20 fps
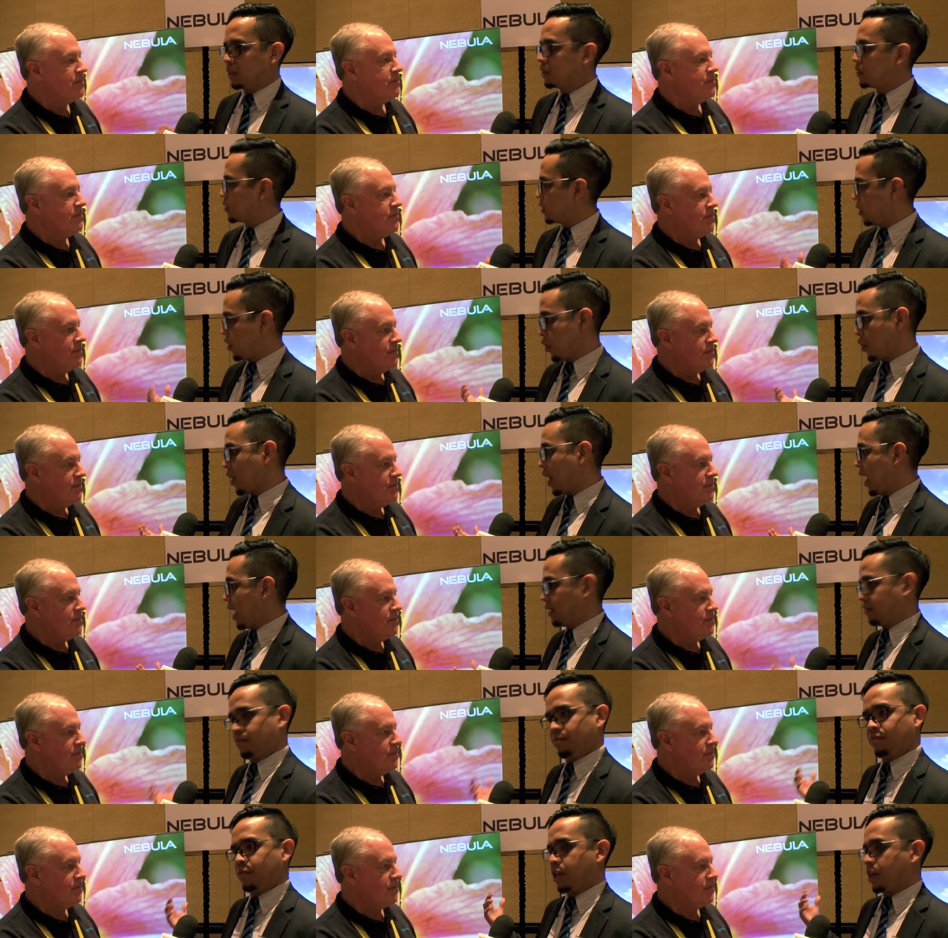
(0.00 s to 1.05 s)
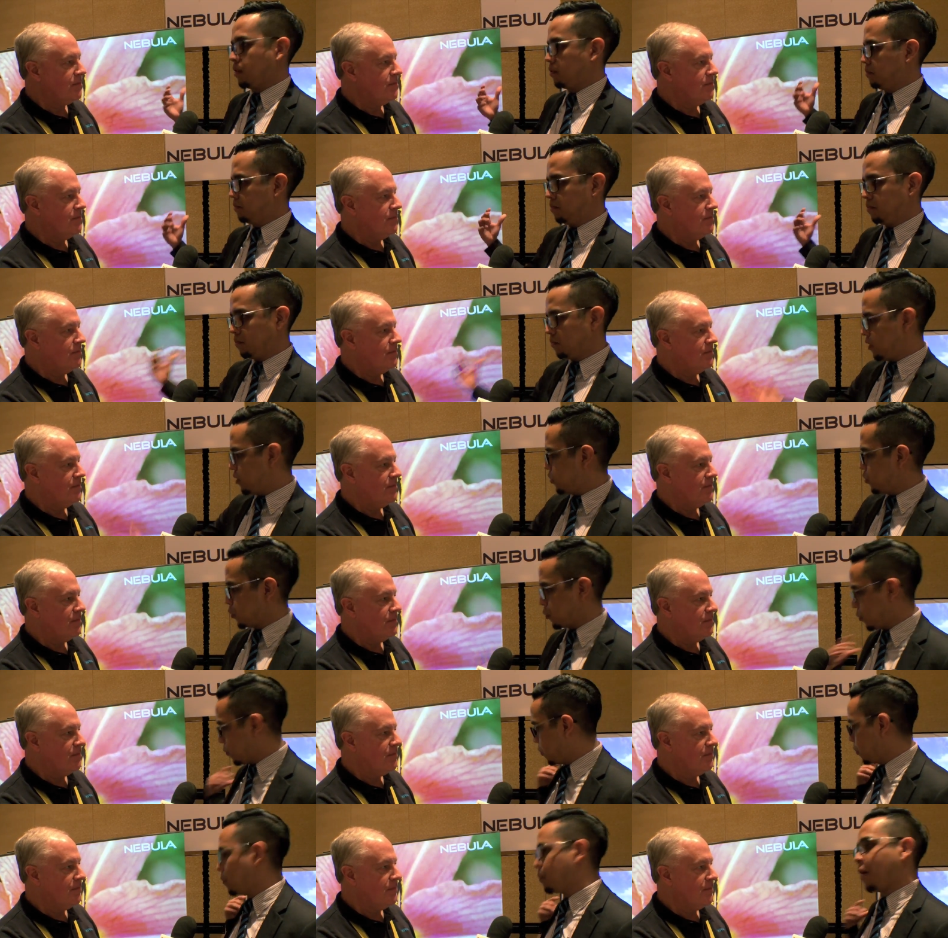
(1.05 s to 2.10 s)
Speaker 1: So you got, you know,
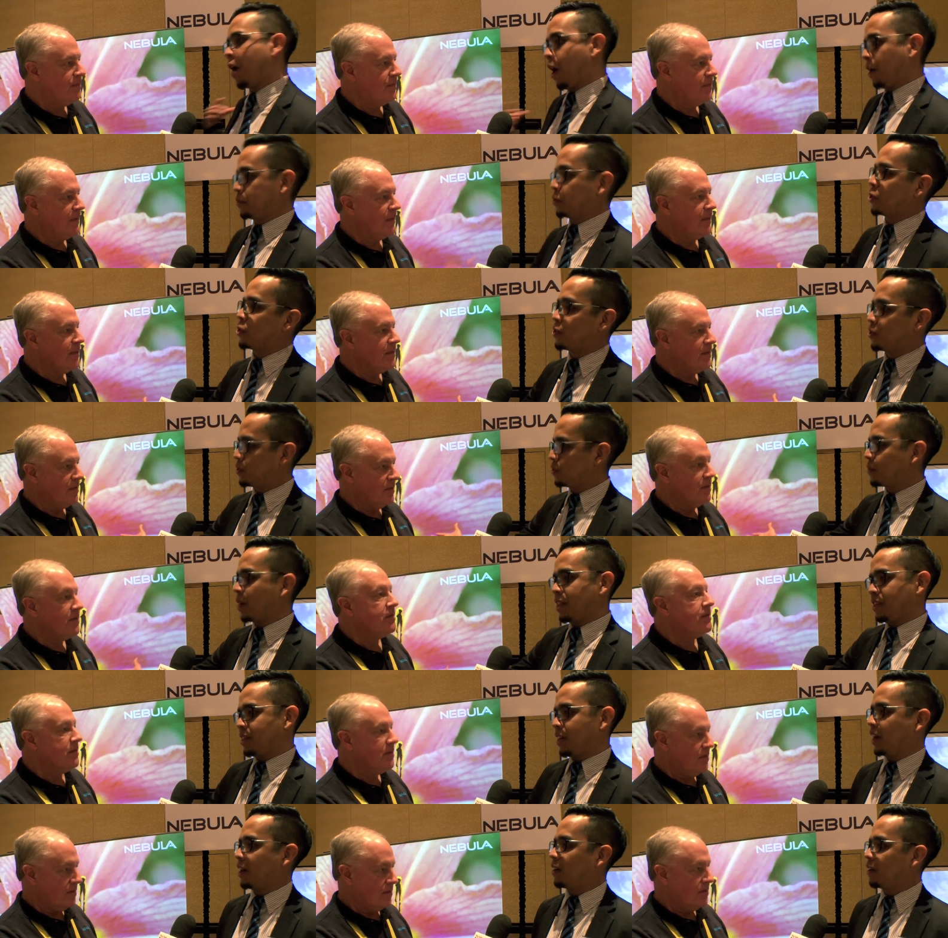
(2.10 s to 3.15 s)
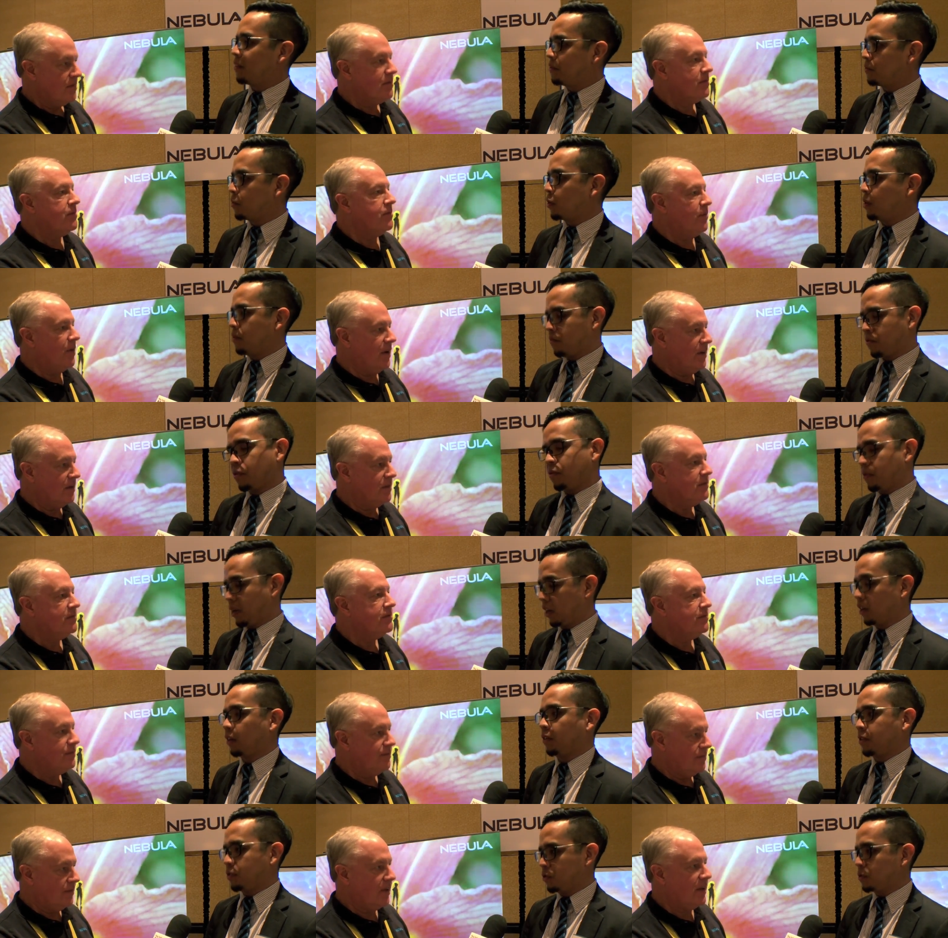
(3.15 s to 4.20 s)
two options right there for, for
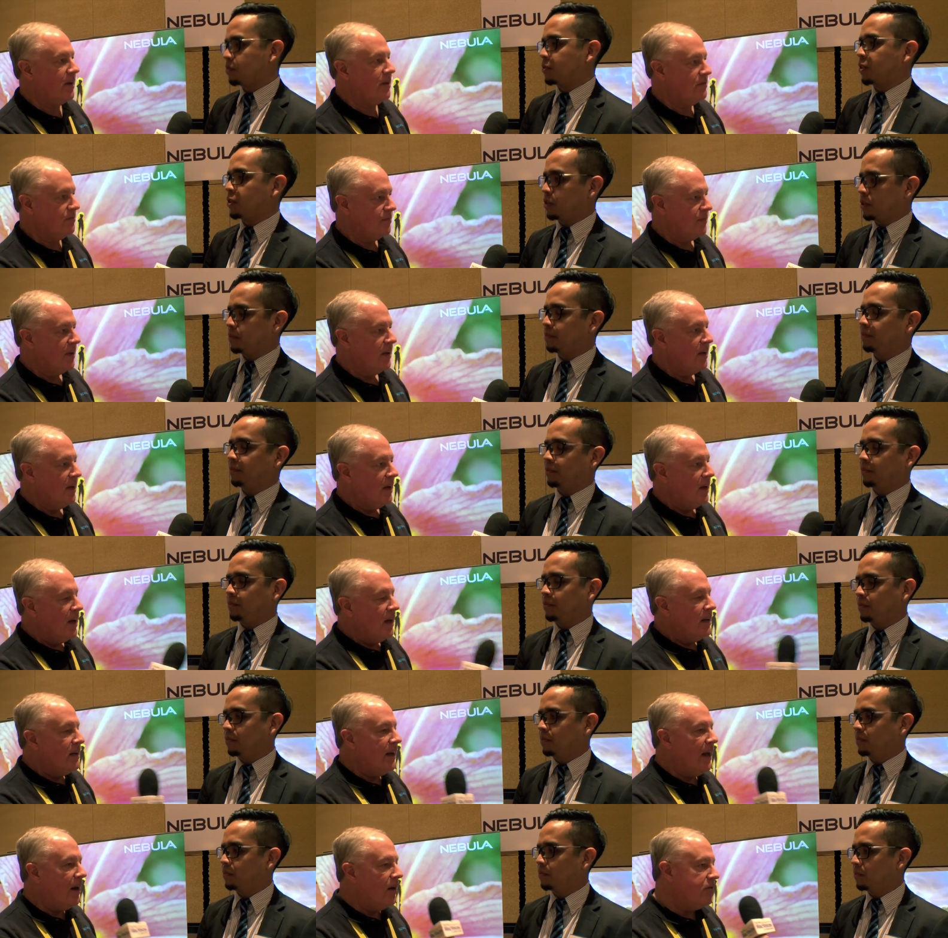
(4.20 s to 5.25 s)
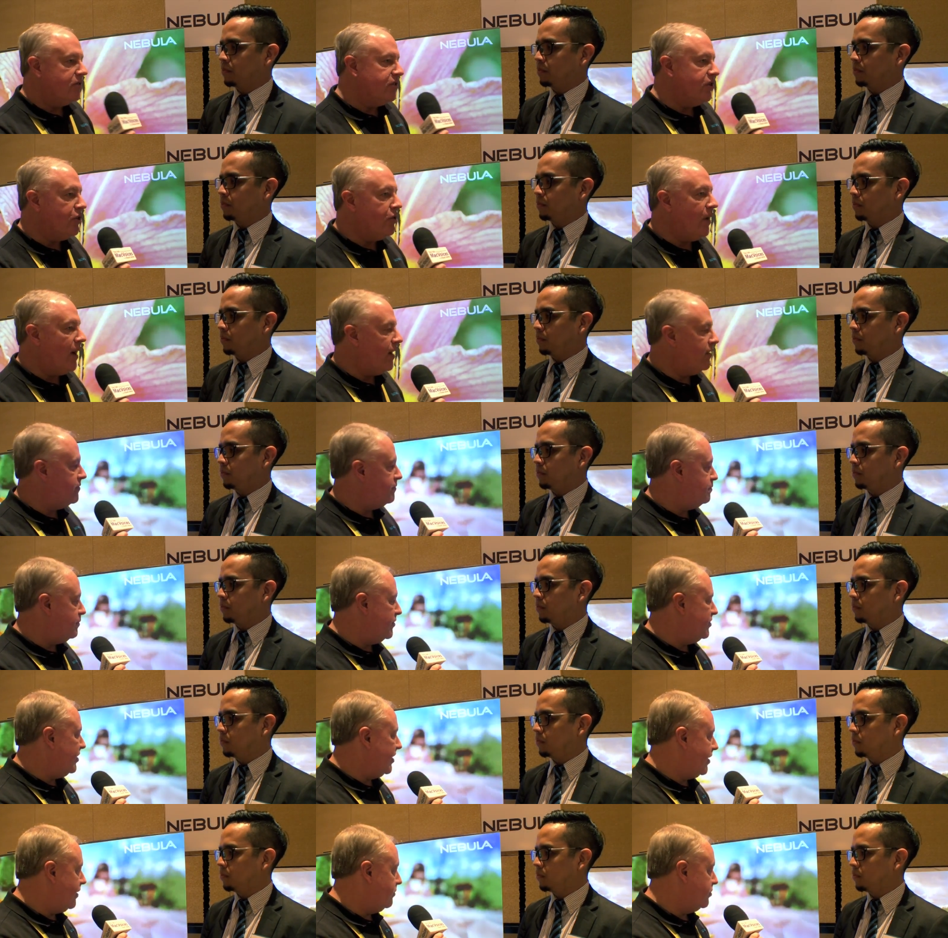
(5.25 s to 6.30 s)
regular consumers.
Speaker 2: Now, do you have
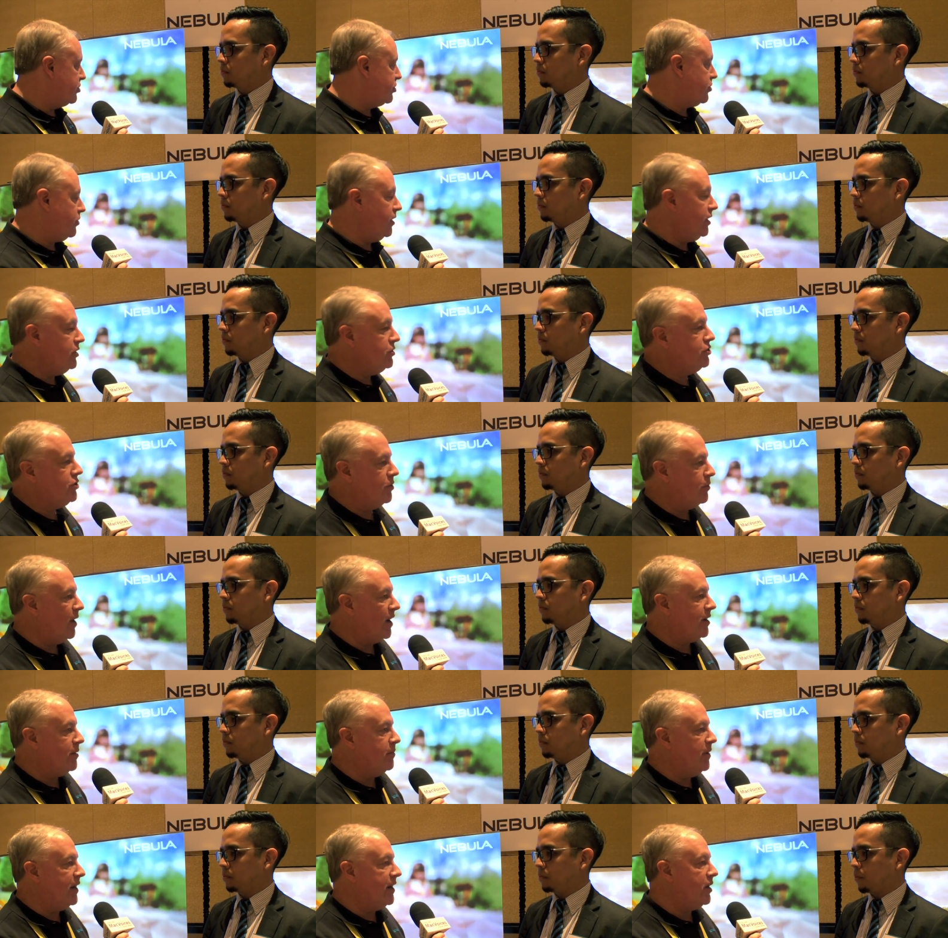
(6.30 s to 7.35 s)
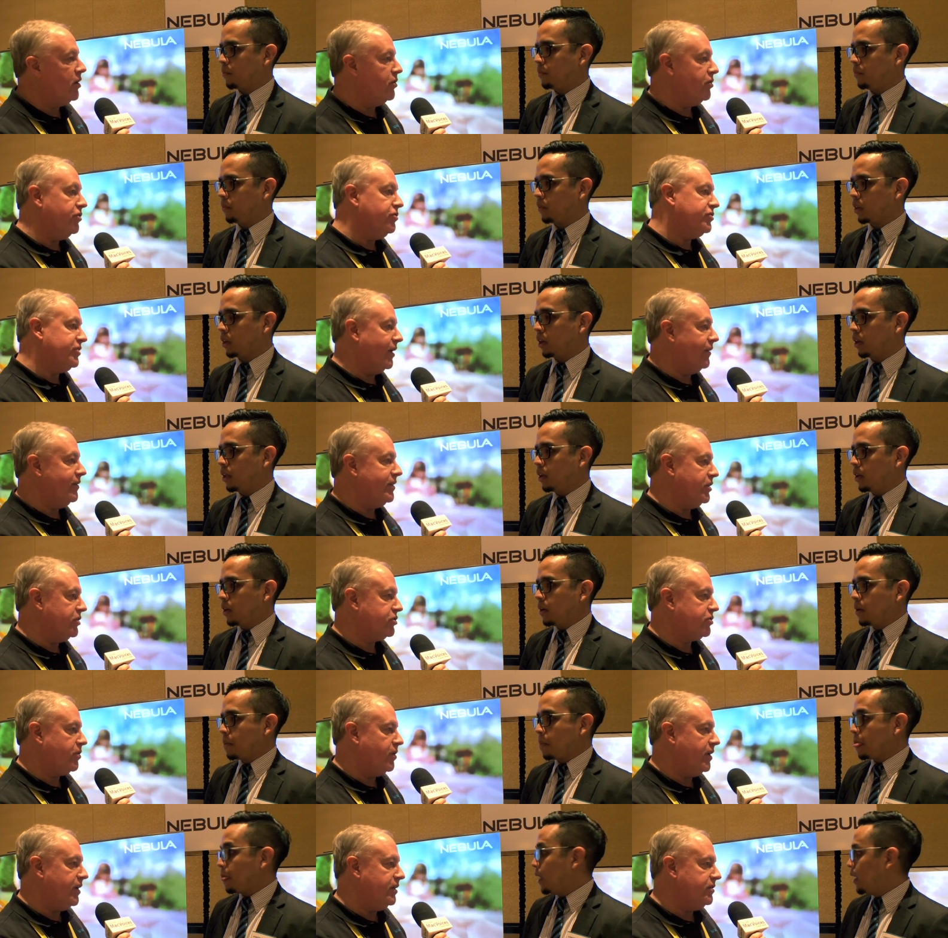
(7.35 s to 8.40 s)
particular screens you're recommending? Are you selling the
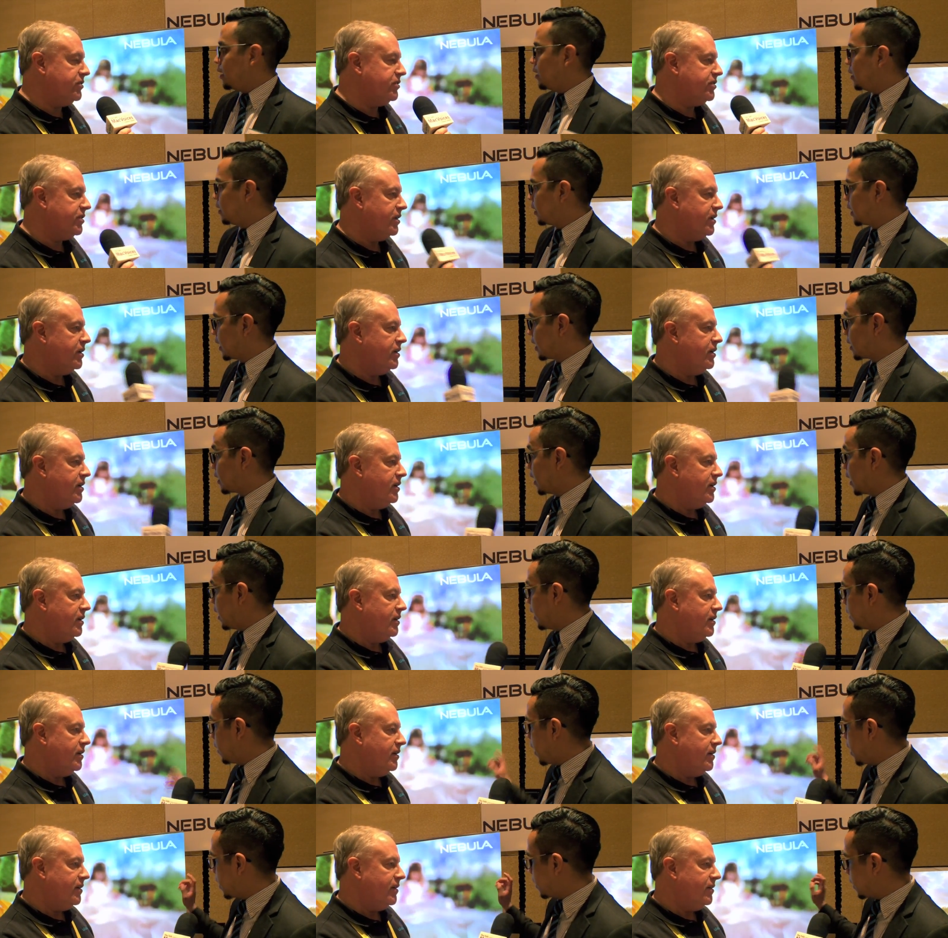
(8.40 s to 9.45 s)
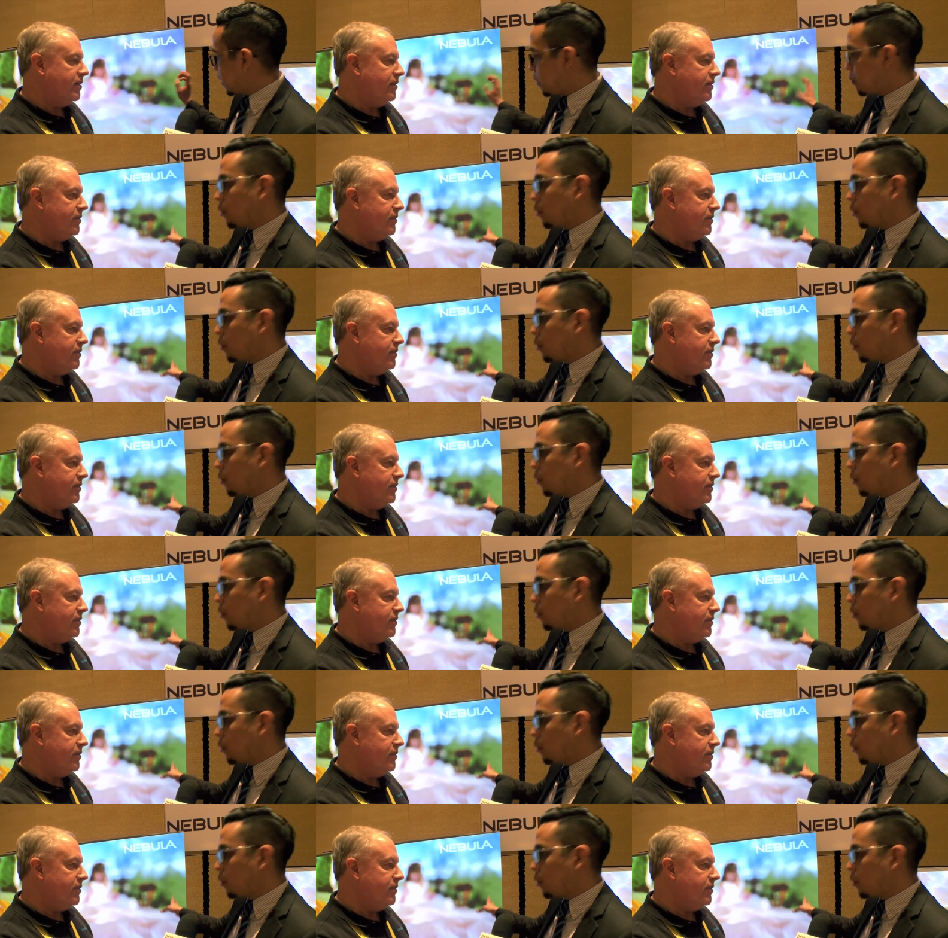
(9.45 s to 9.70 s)
screens? This,
Speaker 1: it, it,